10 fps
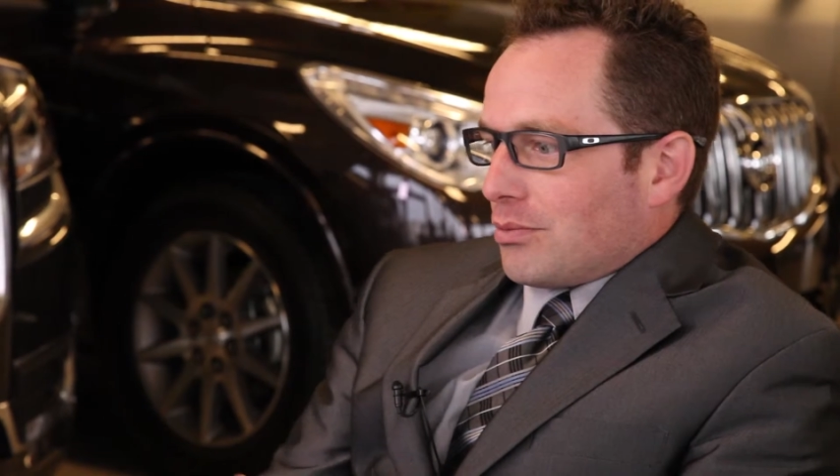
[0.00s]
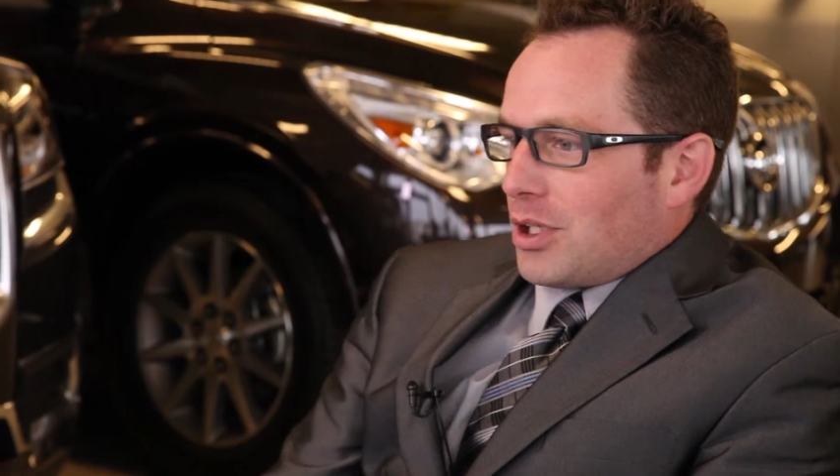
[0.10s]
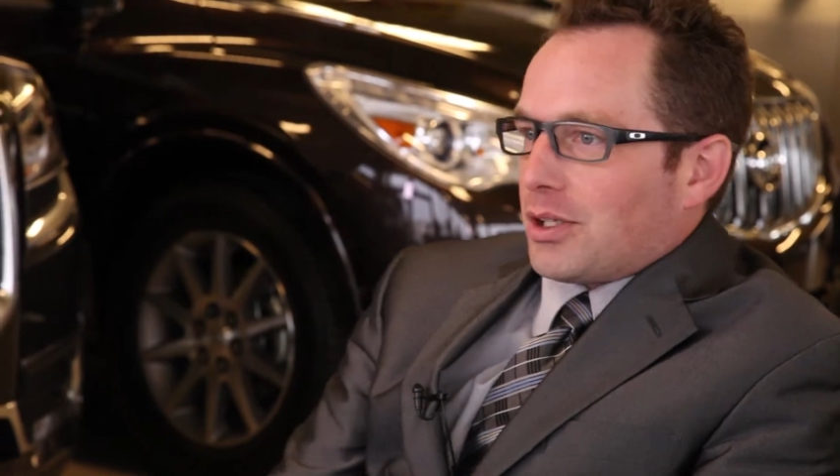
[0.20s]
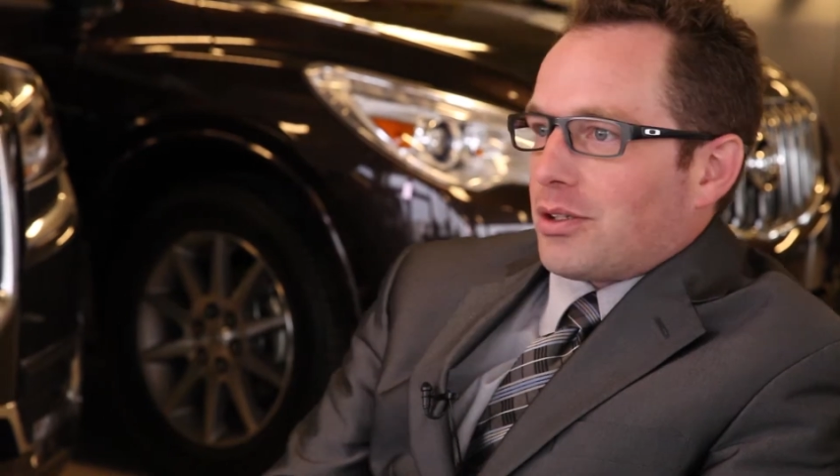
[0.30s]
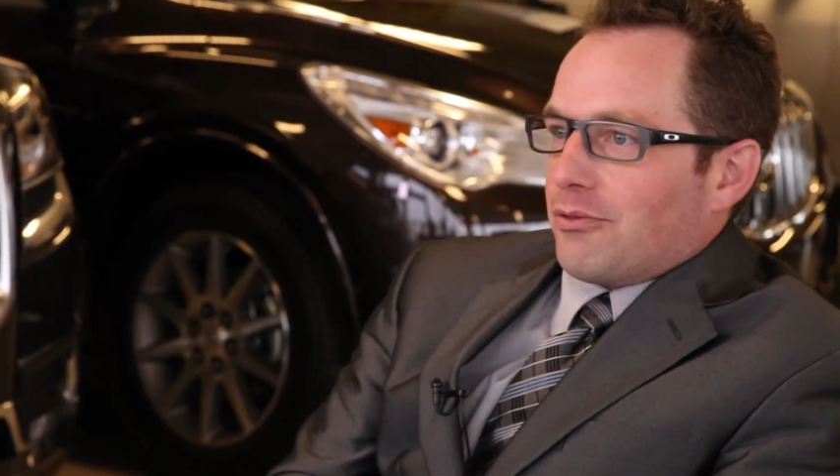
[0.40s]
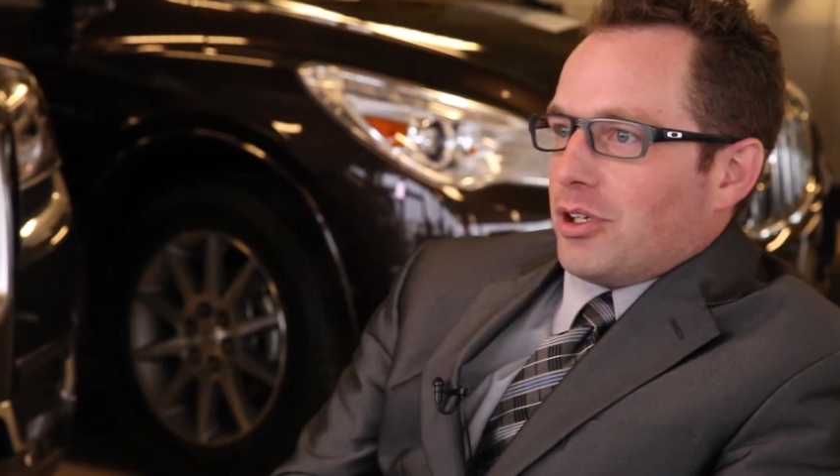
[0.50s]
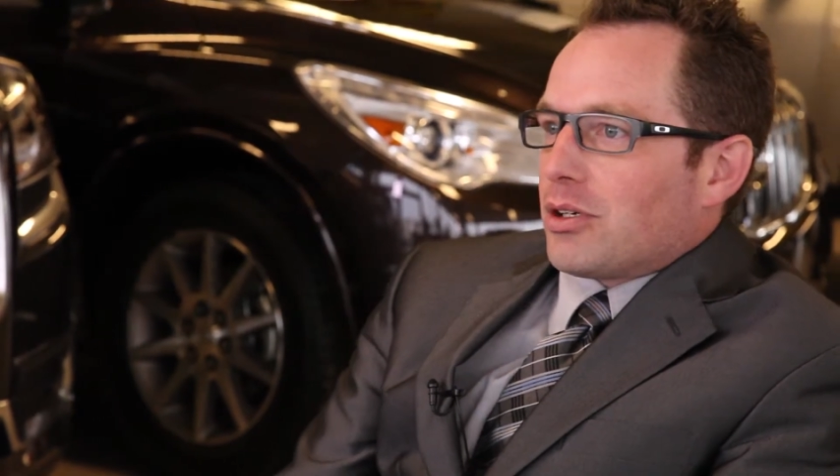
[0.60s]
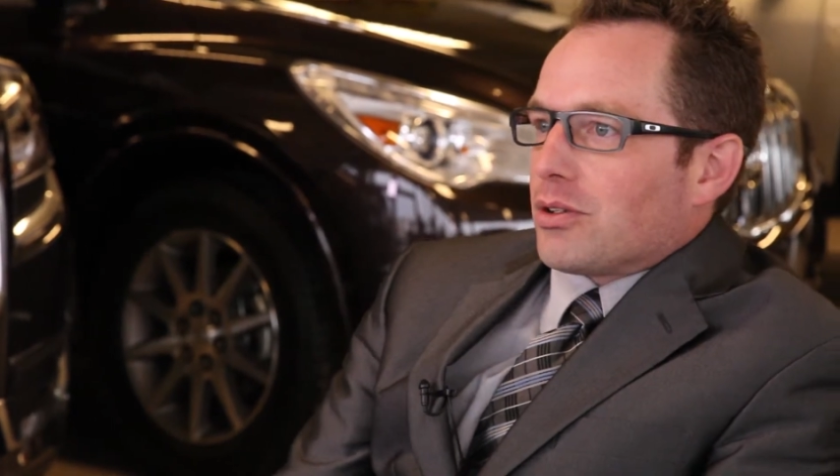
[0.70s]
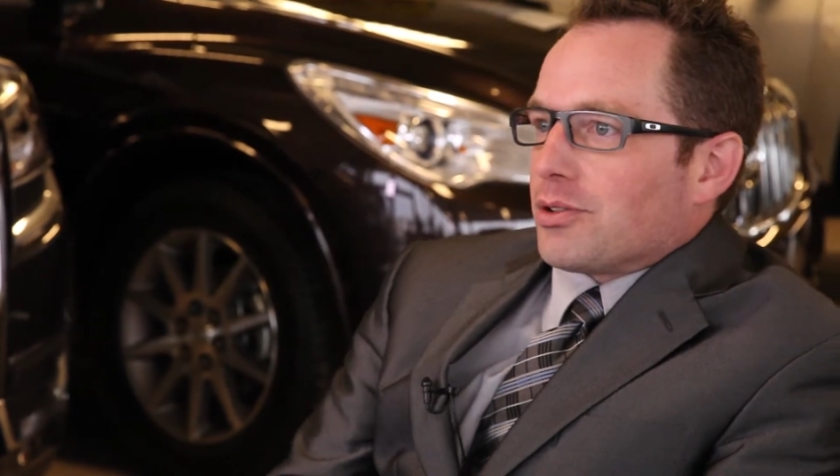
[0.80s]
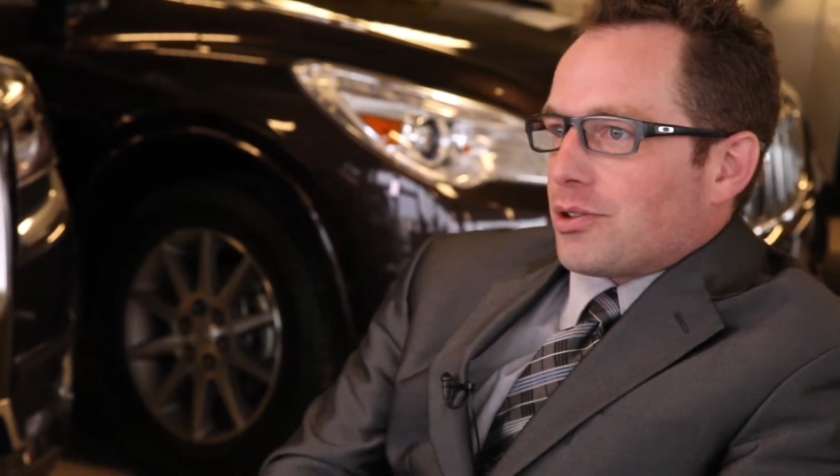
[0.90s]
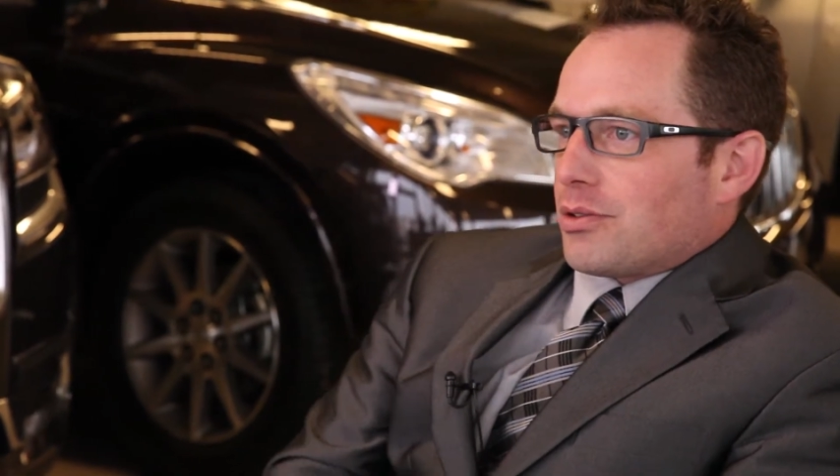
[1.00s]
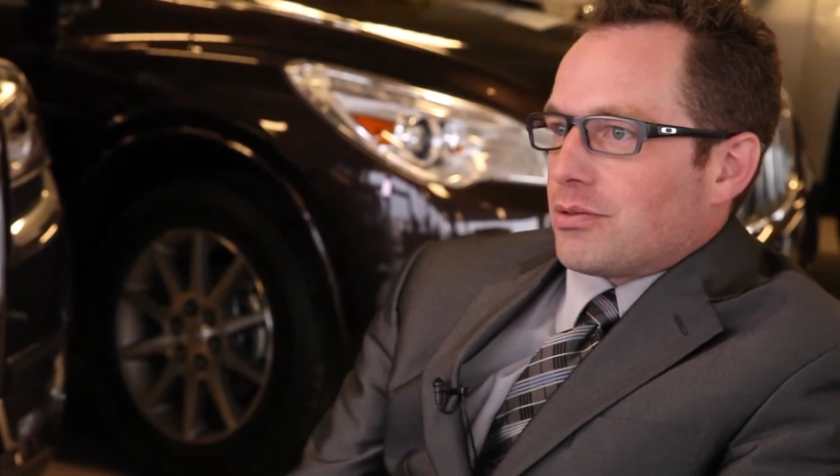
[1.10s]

get their vehicles.